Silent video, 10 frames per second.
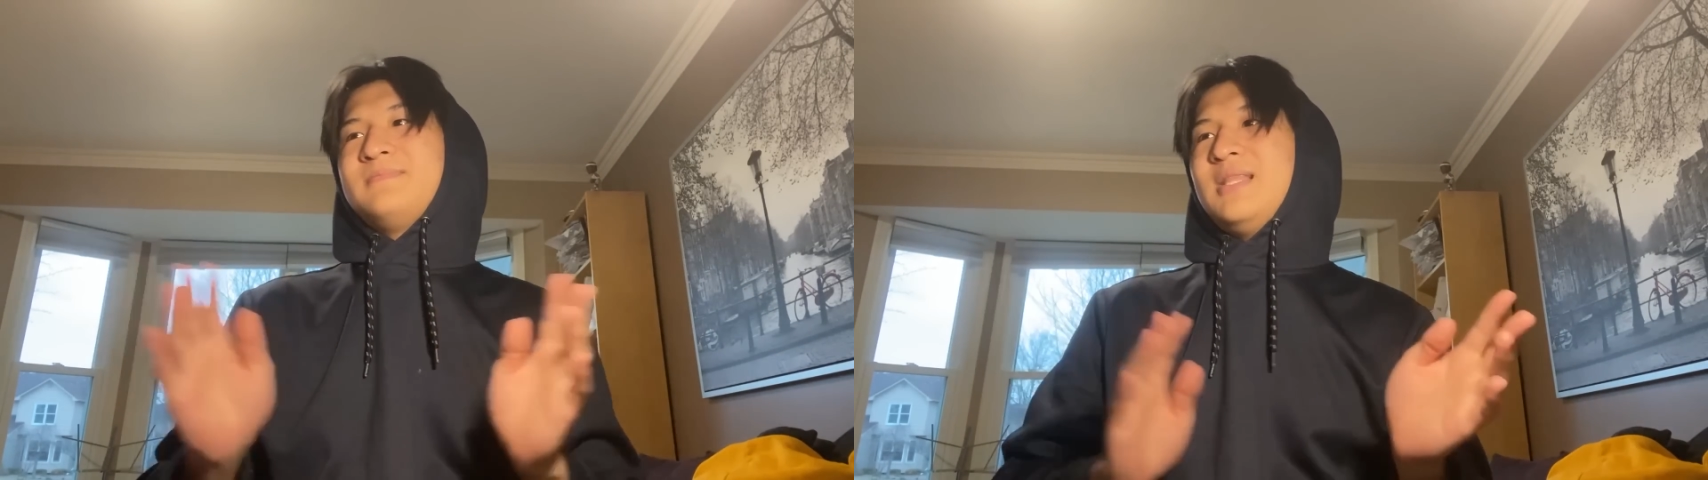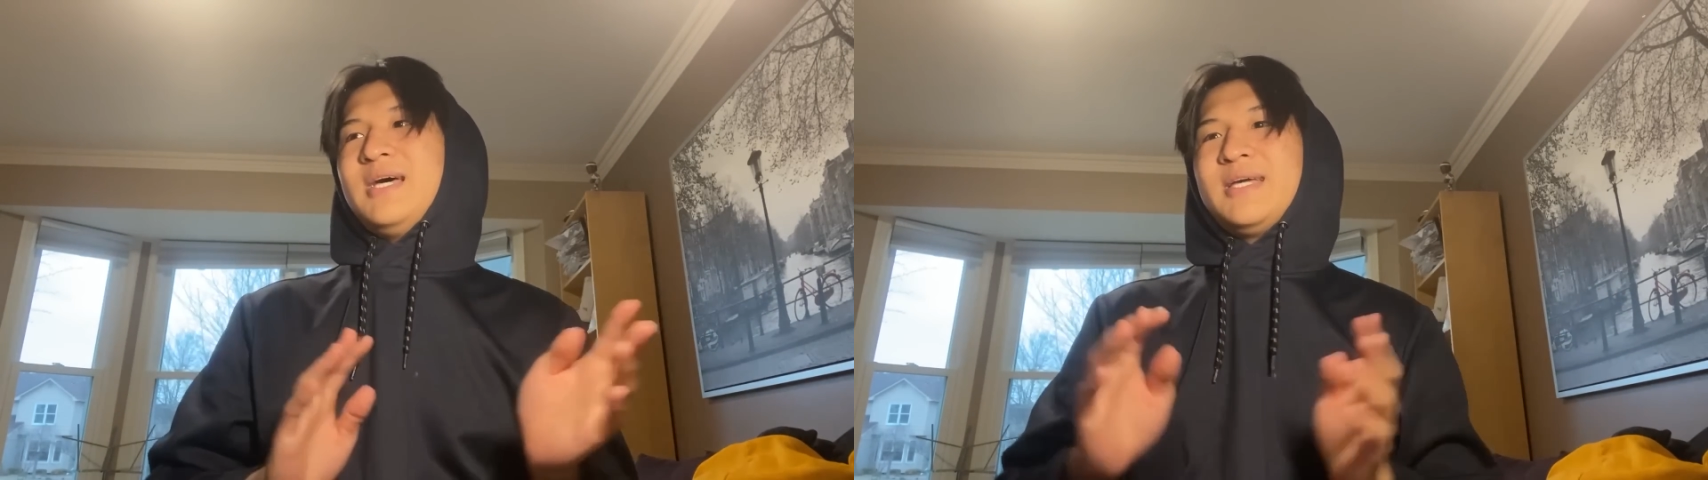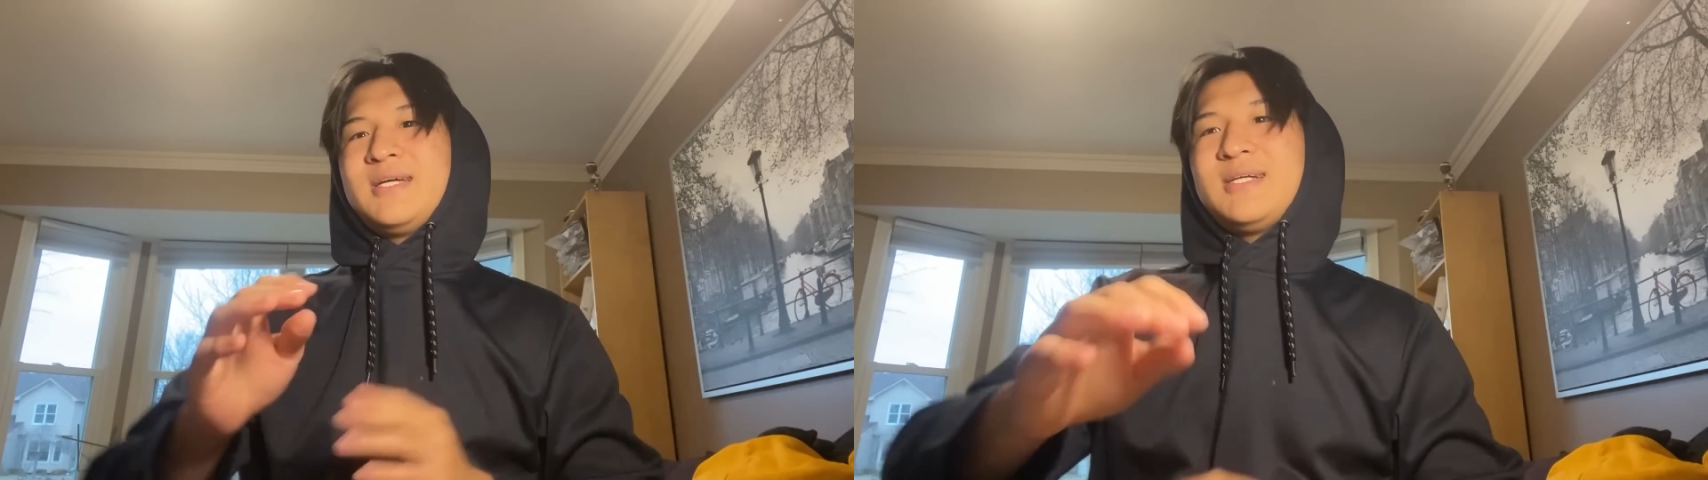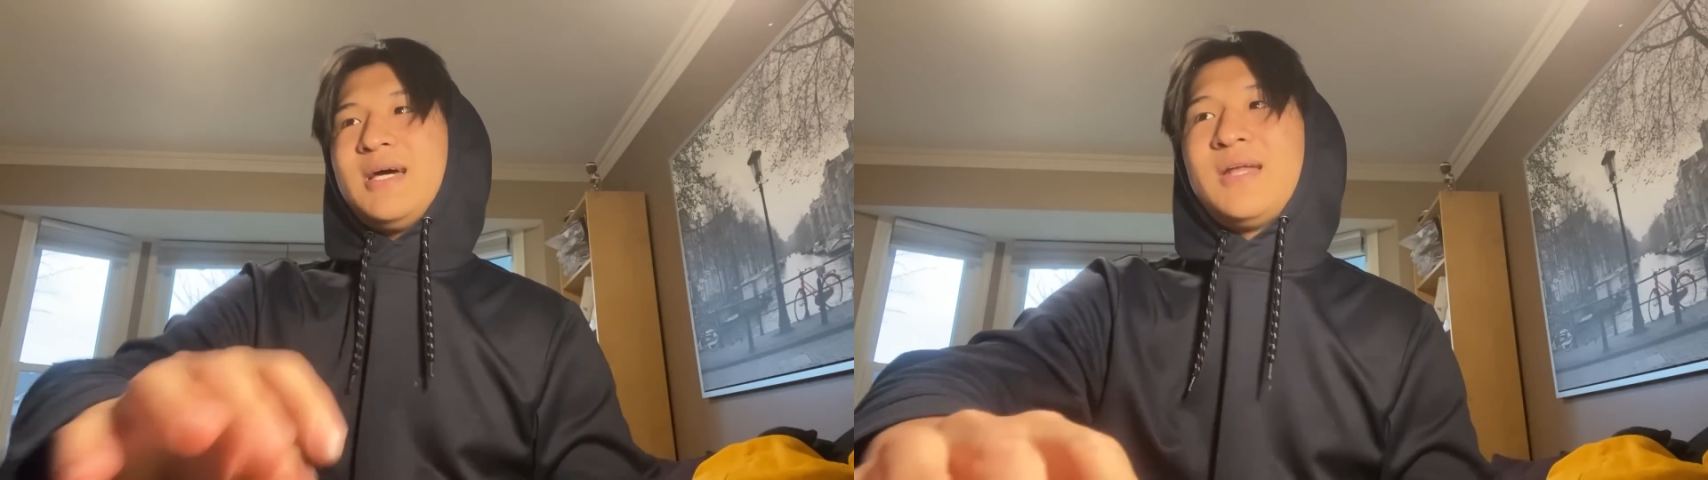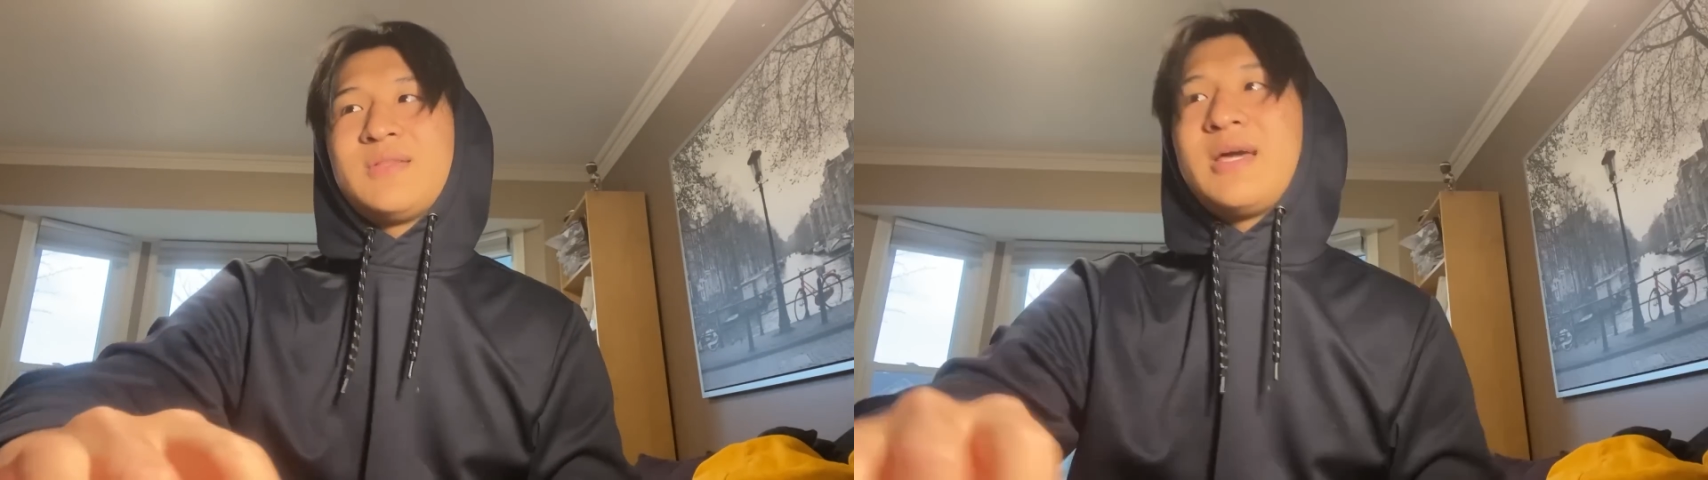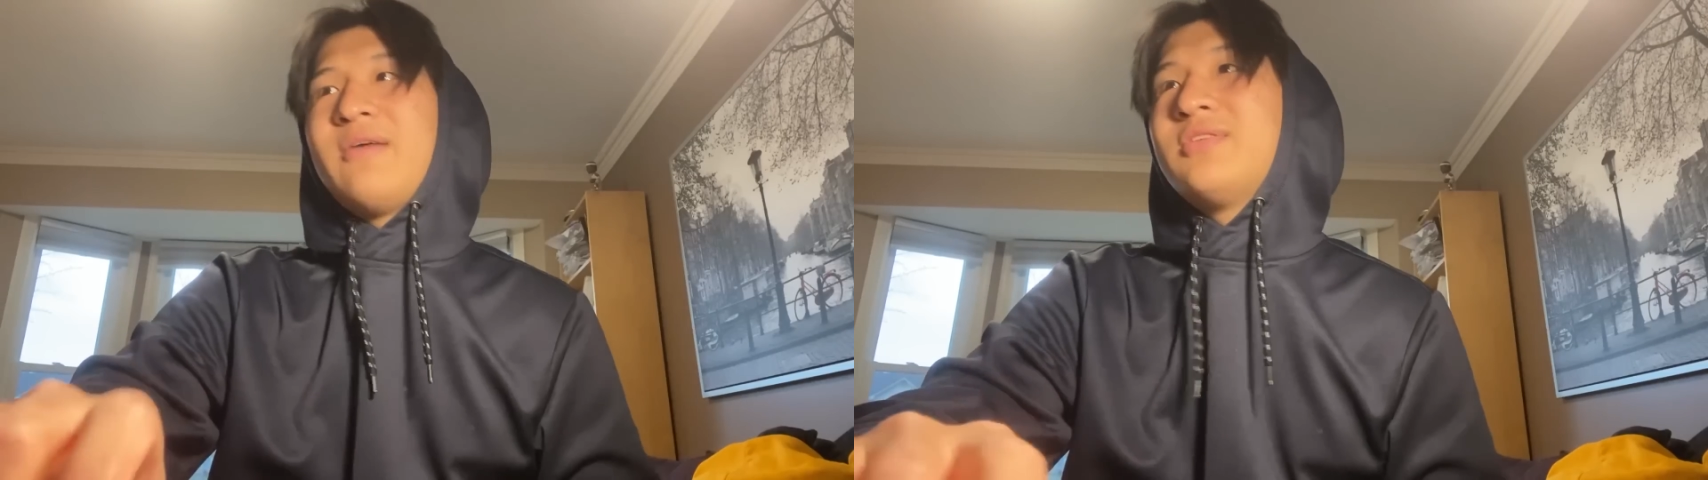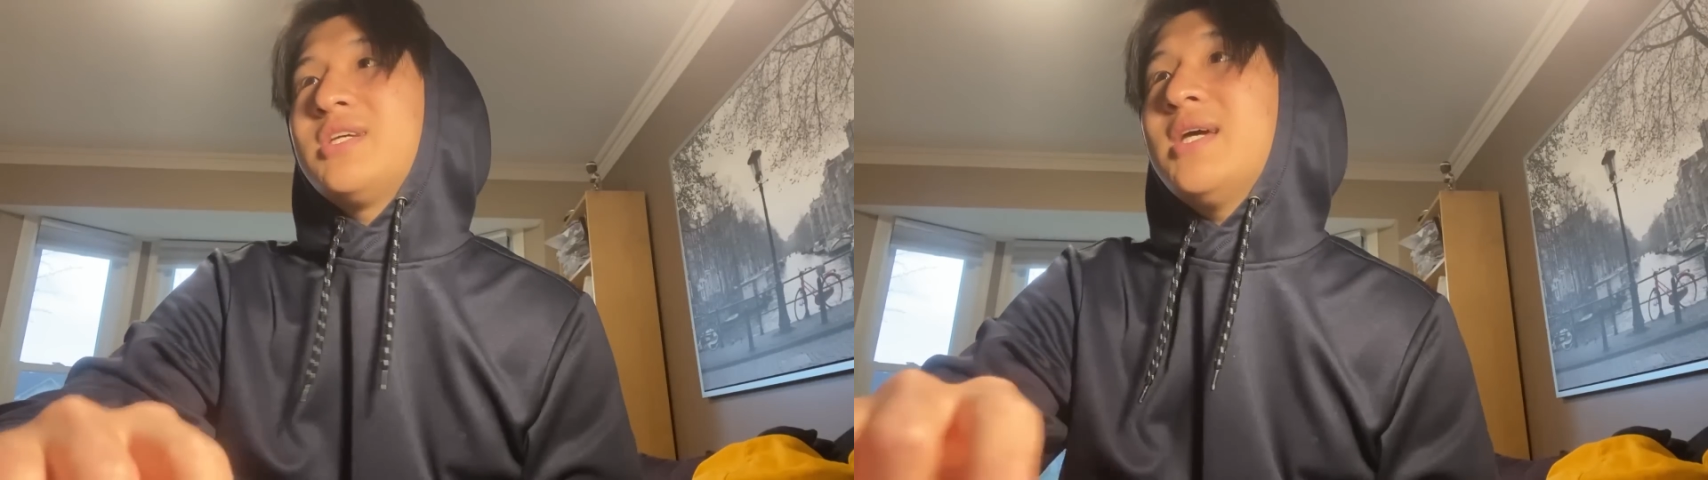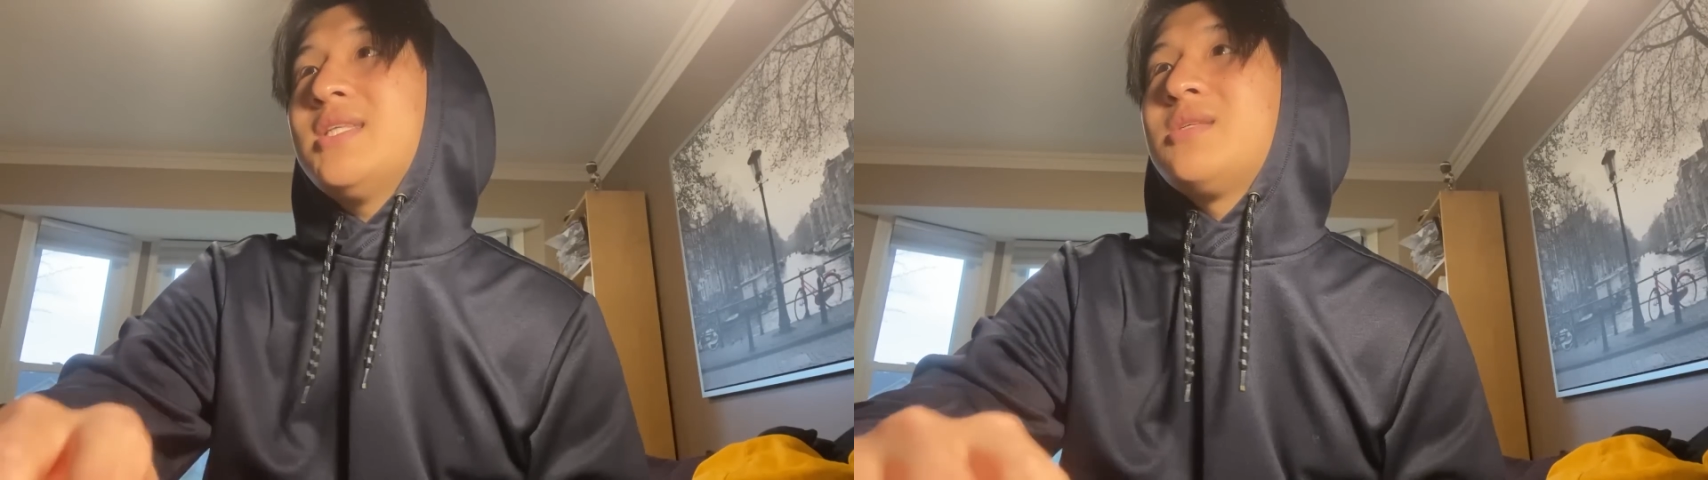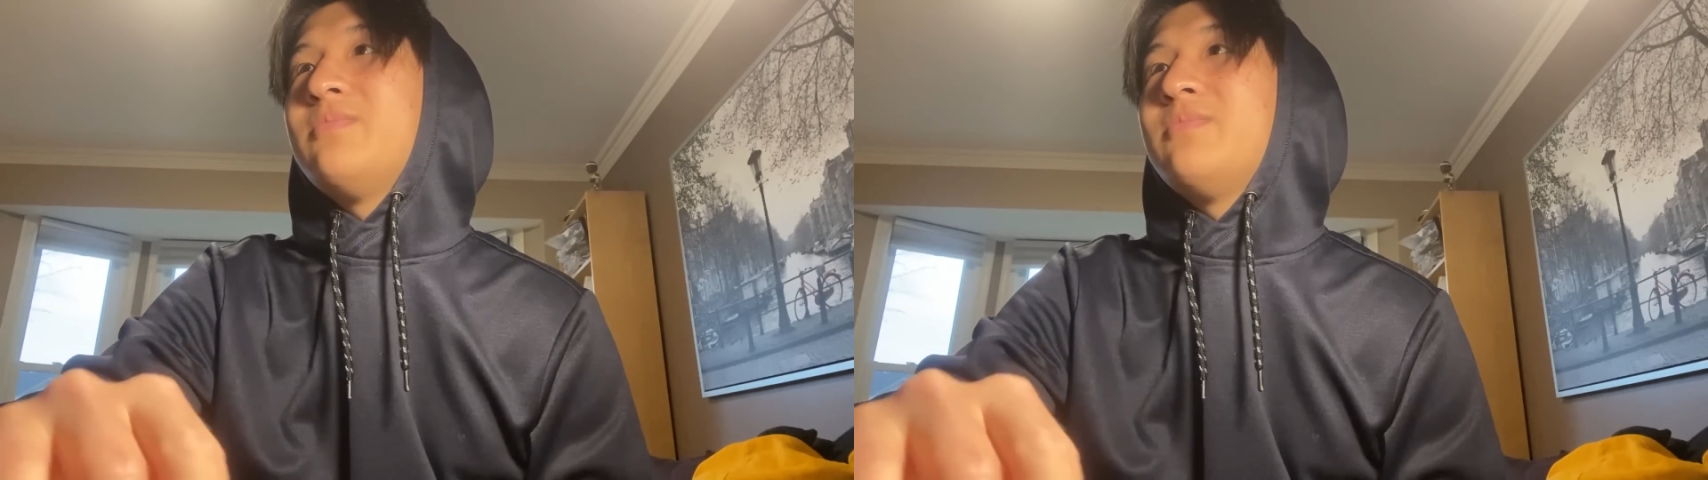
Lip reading: like, I don't think I have a chance,